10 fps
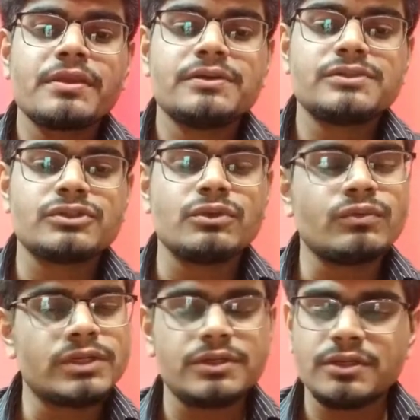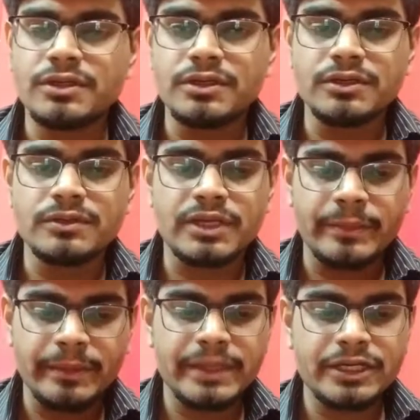So what,
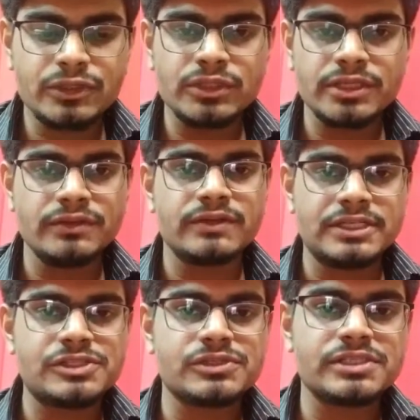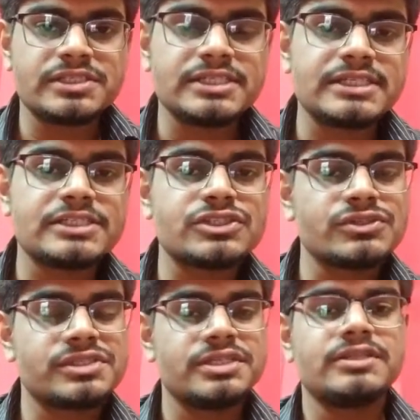coming back to the word association test, you
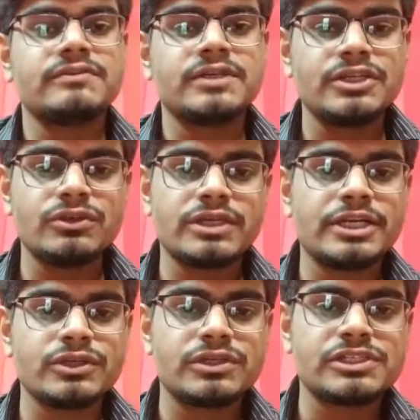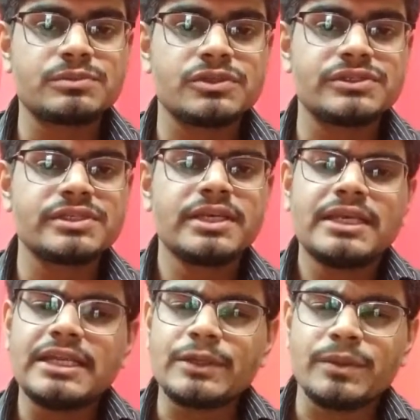see the word, you write your response.
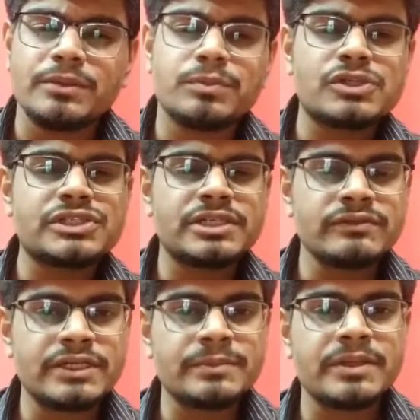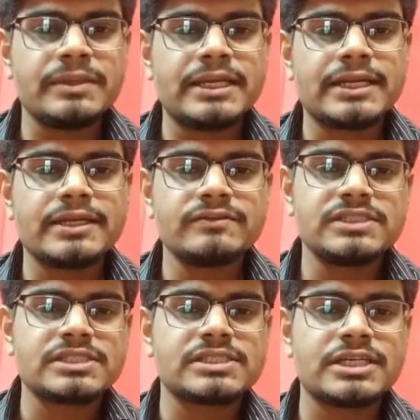It may be positive, it may be negative,
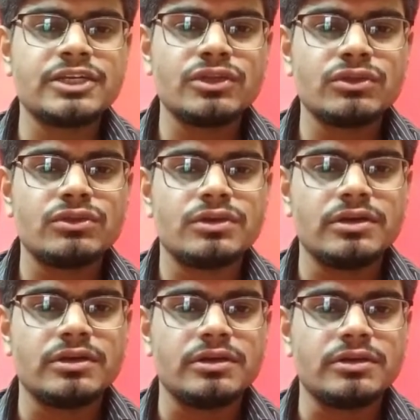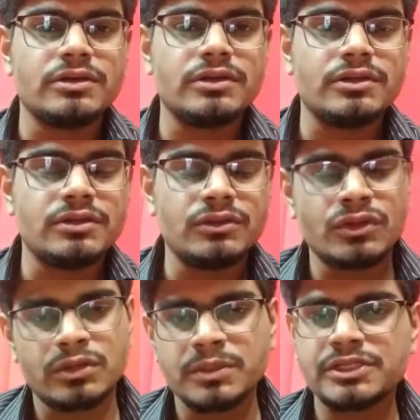just write your
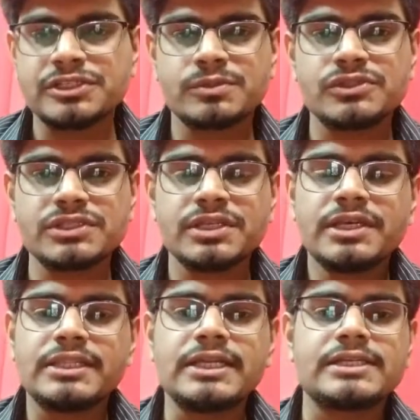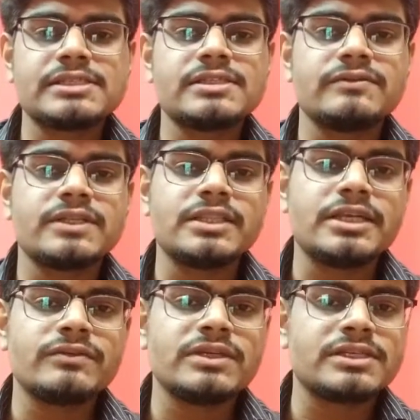normal response. That is the one
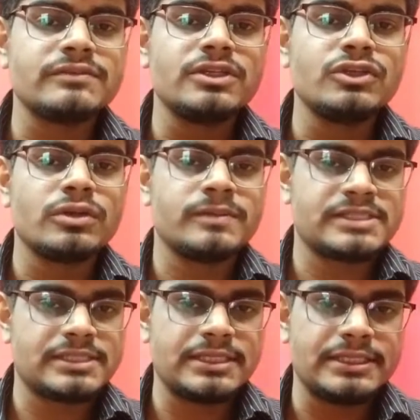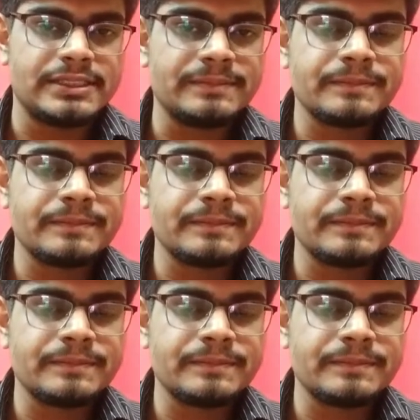that will reveal your personality.